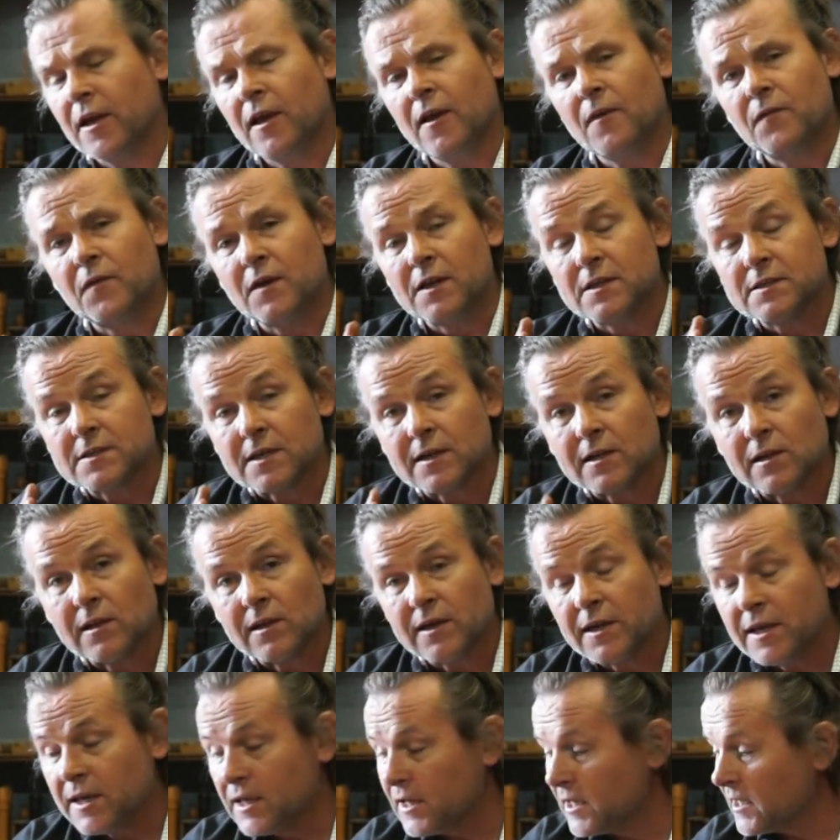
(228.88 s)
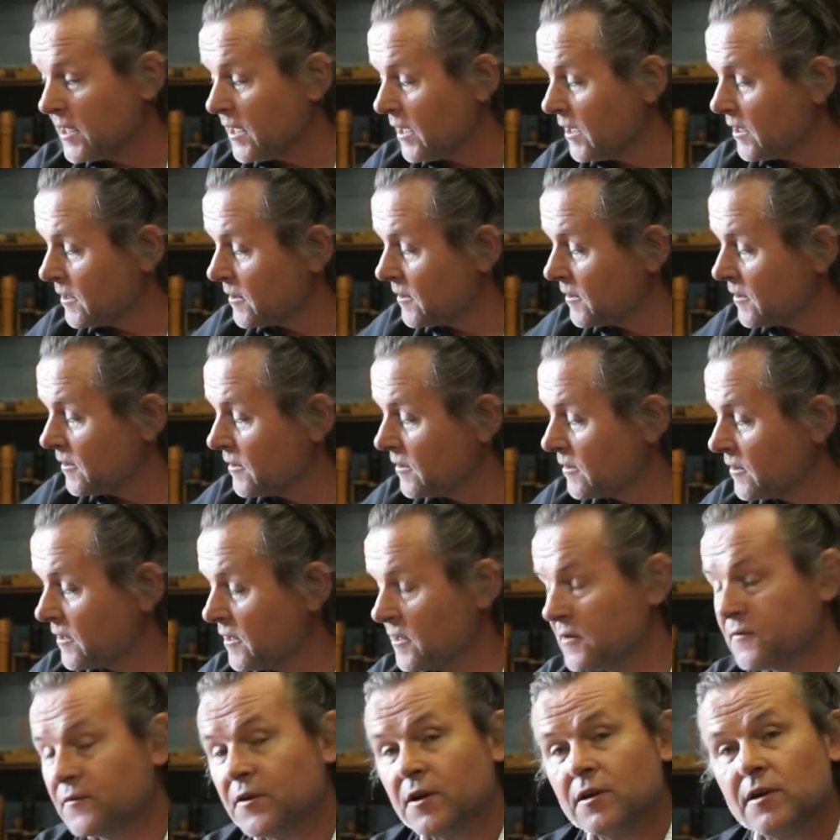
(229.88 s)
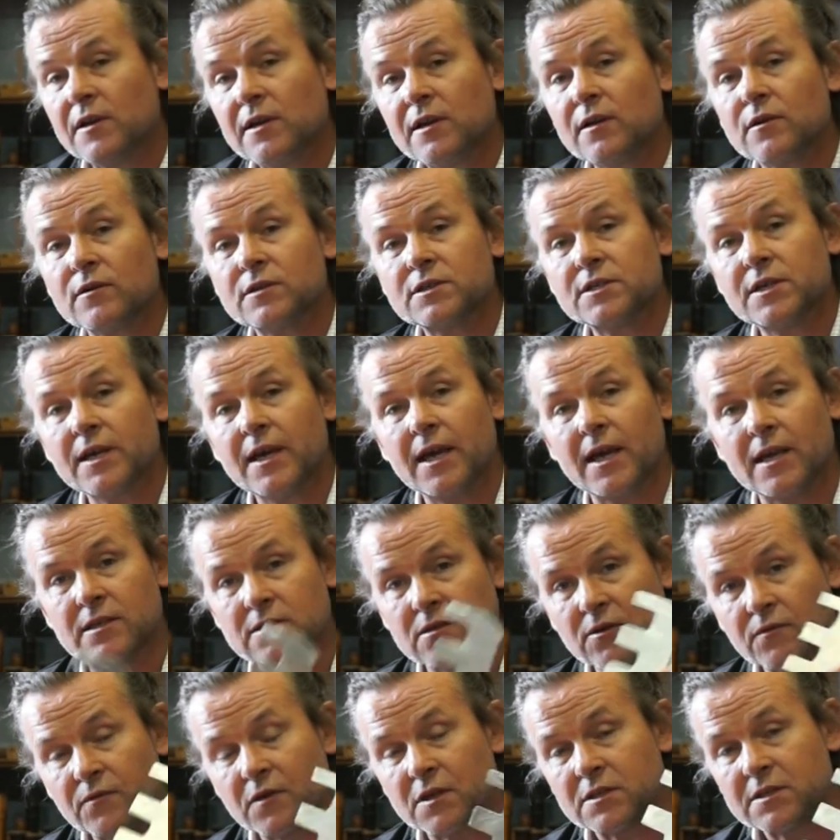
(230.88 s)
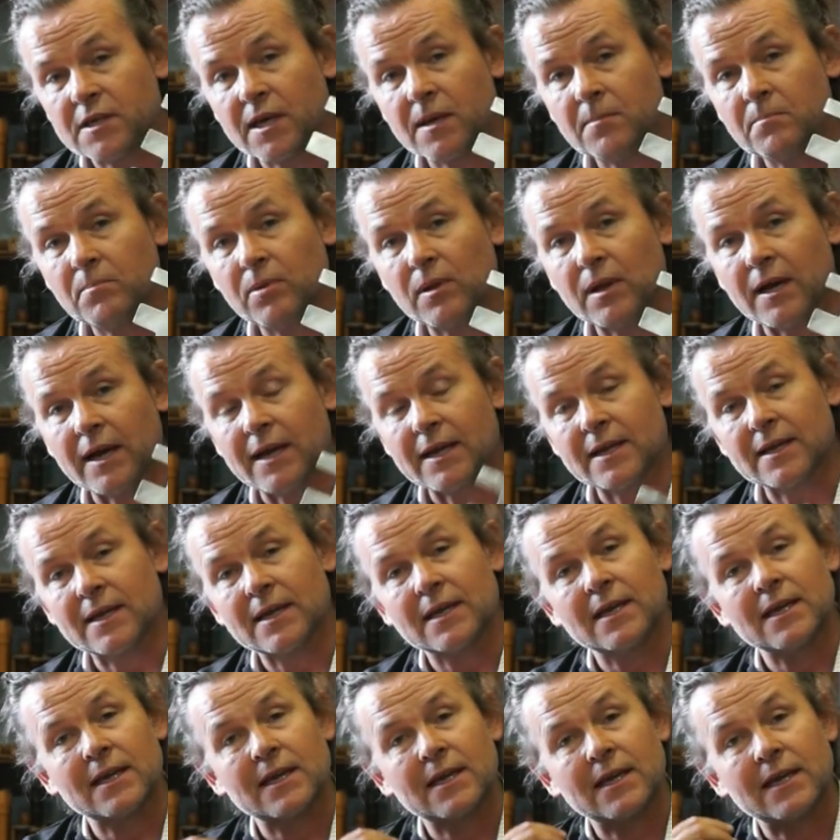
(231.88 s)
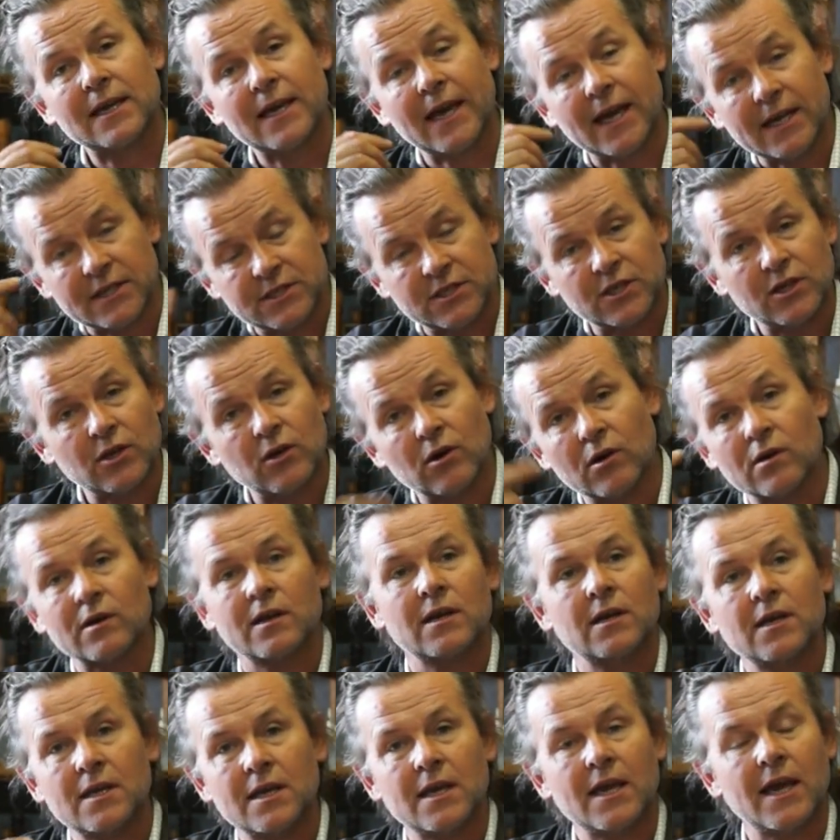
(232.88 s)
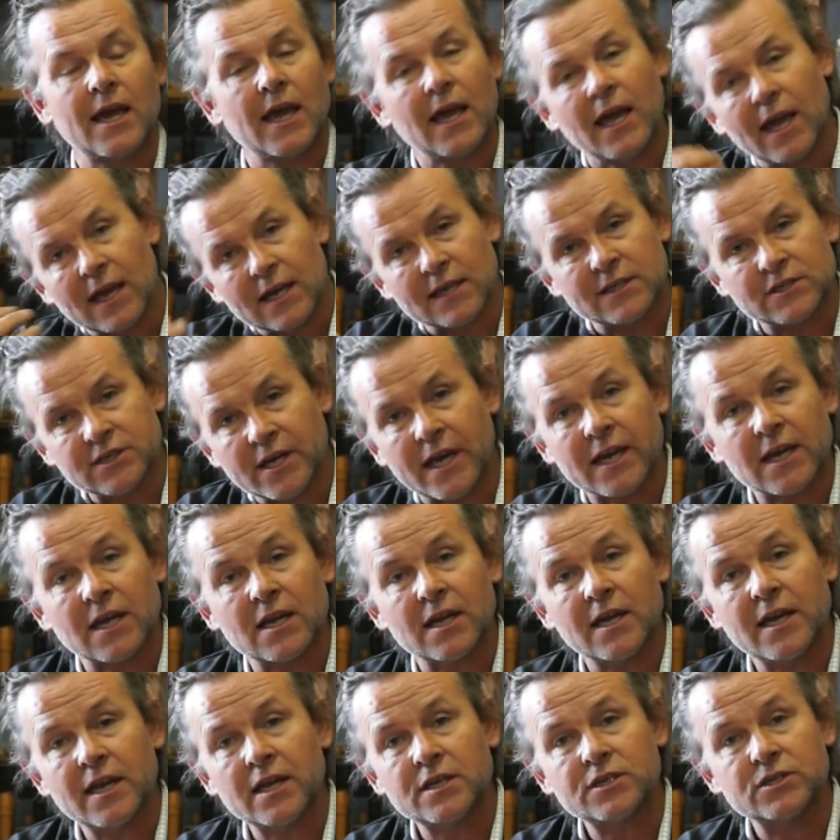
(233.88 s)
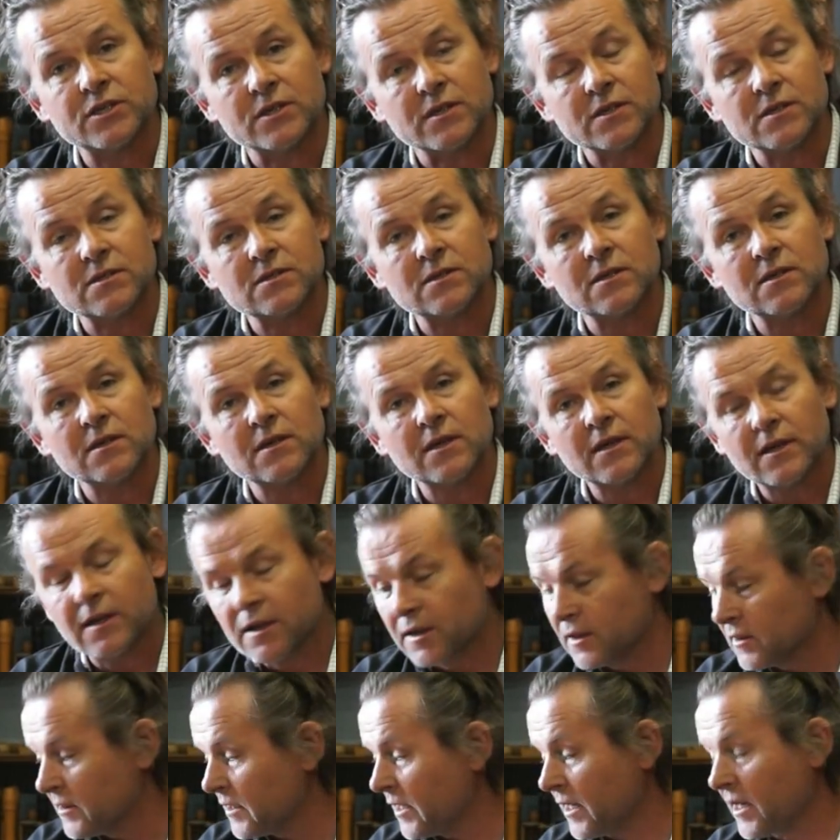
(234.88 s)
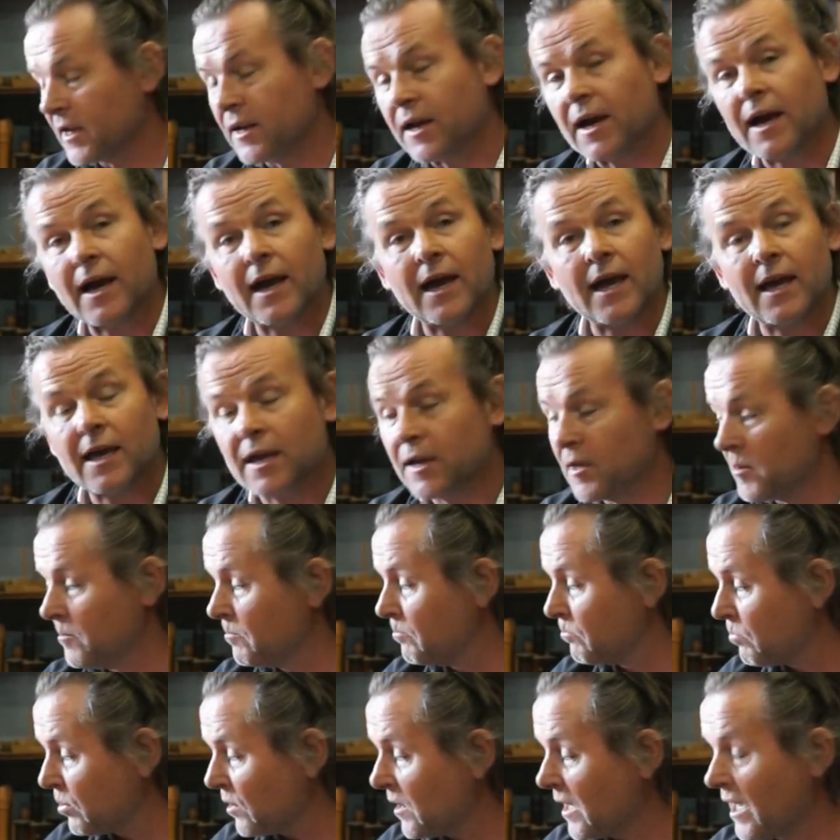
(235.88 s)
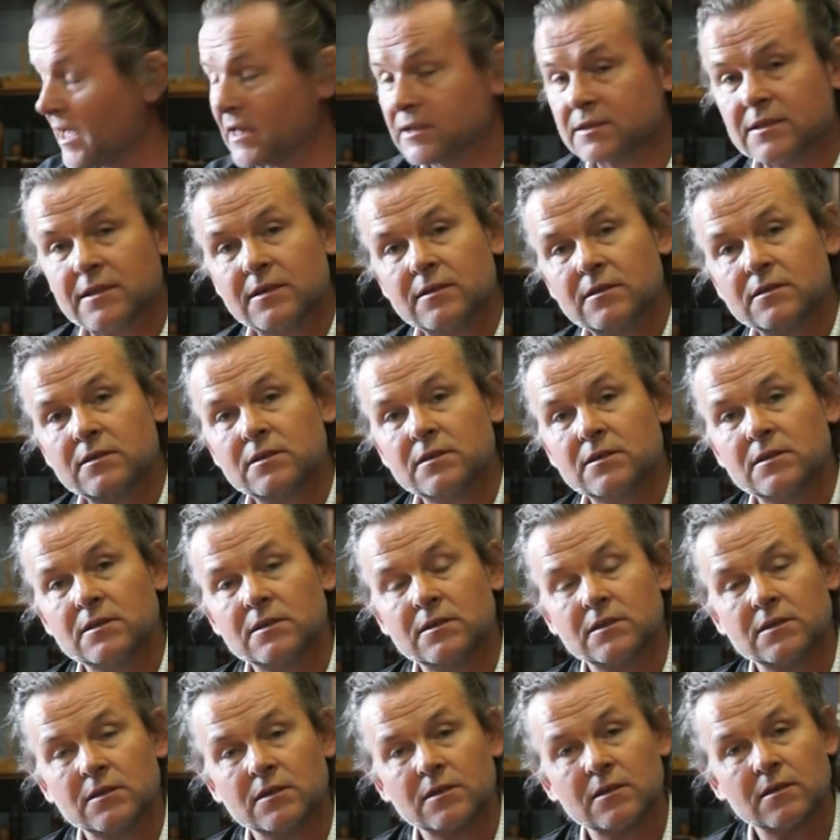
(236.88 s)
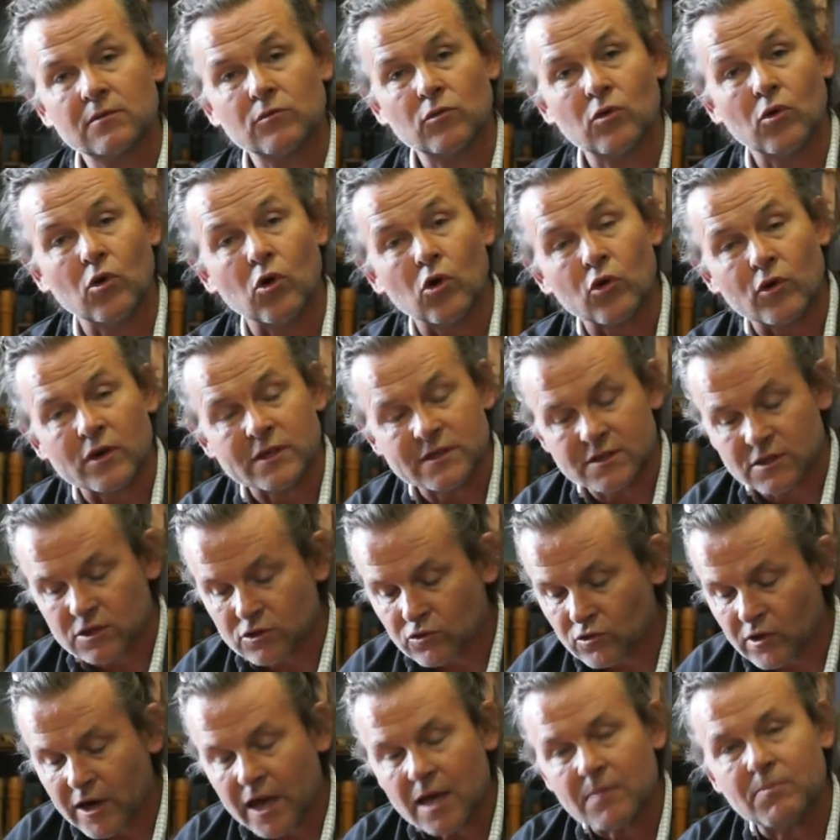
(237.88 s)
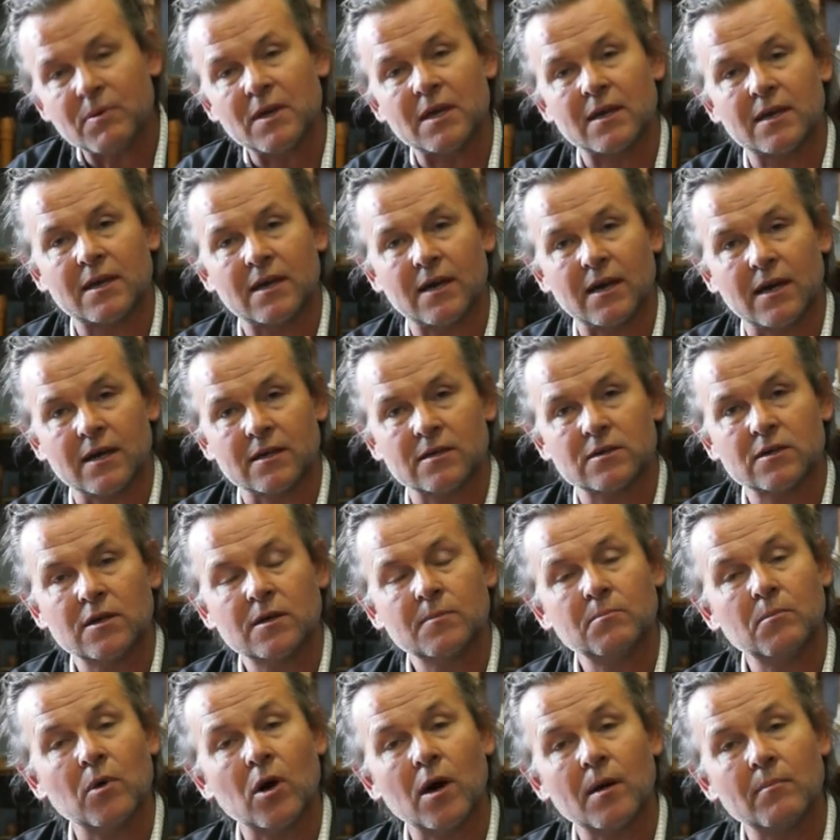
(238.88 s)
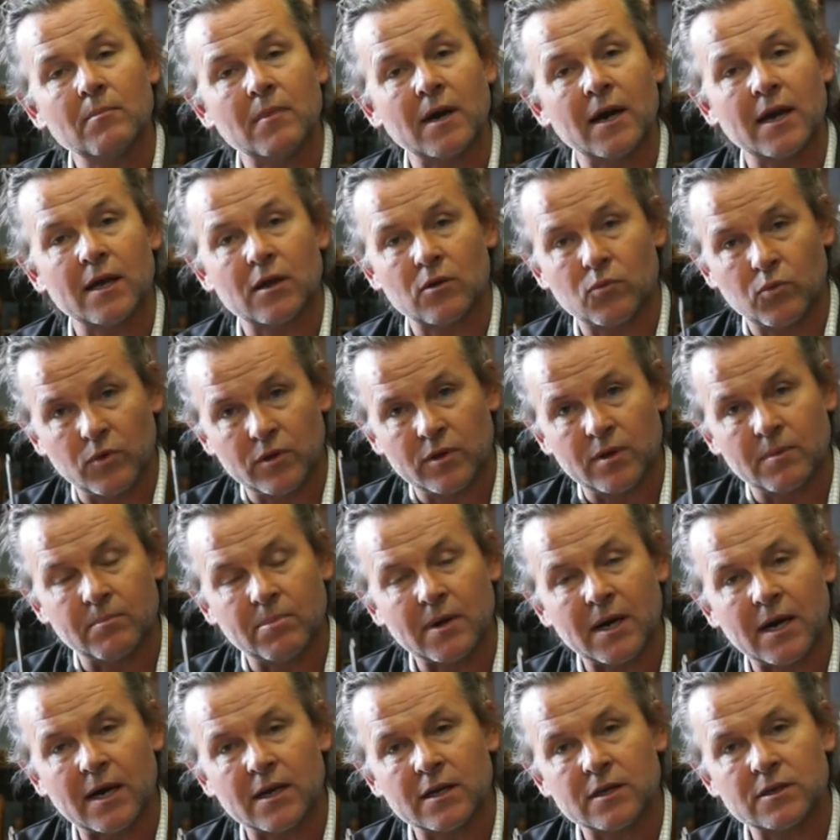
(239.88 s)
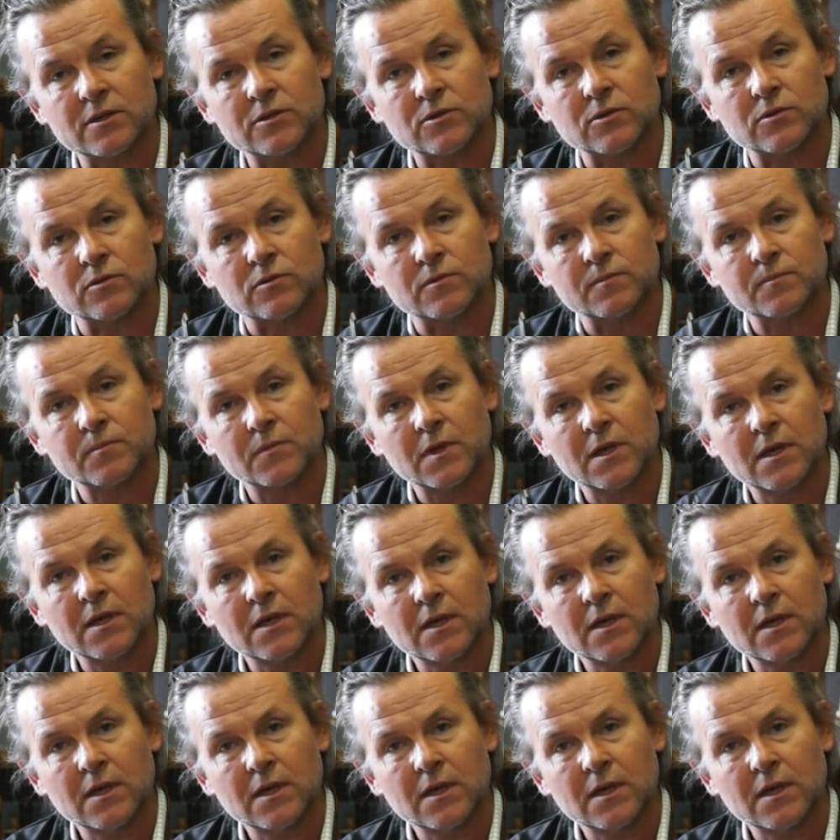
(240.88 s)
If it is a clean cut, there's very little chance of your template catching on any jagged edges that a blunt or a scraping cut might make with your parting tool.